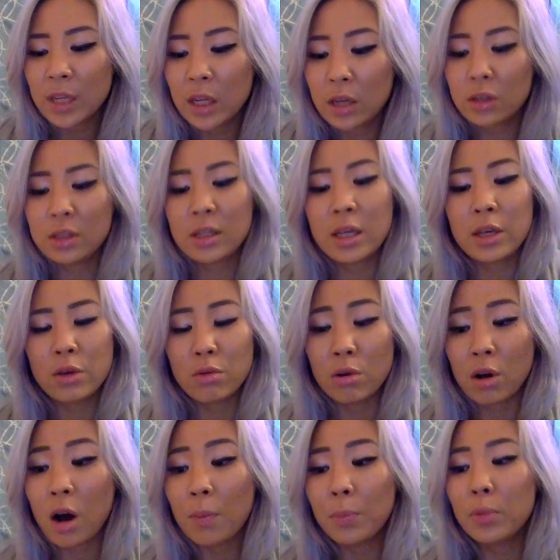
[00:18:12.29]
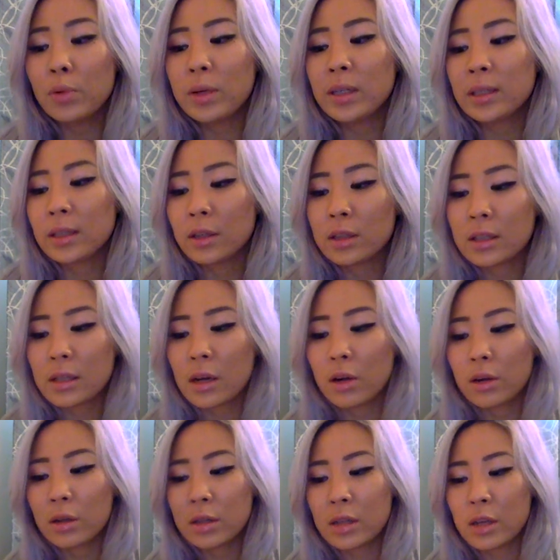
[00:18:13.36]
it could take you a couple weeks, it could
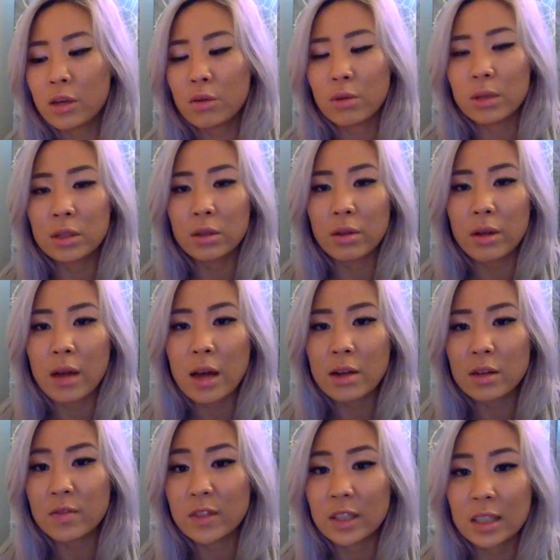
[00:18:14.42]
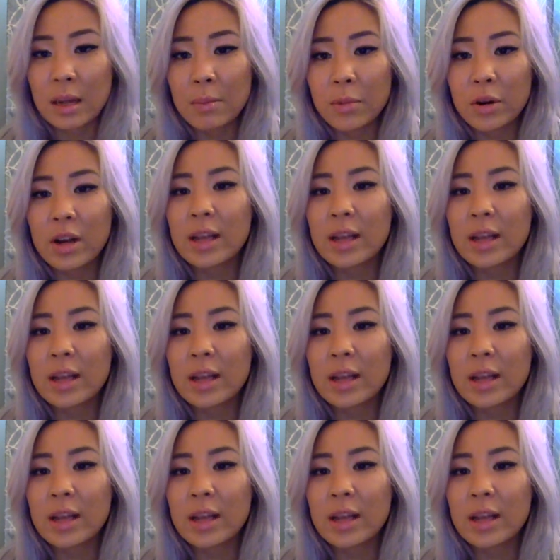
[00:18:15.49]
take you until the end of December.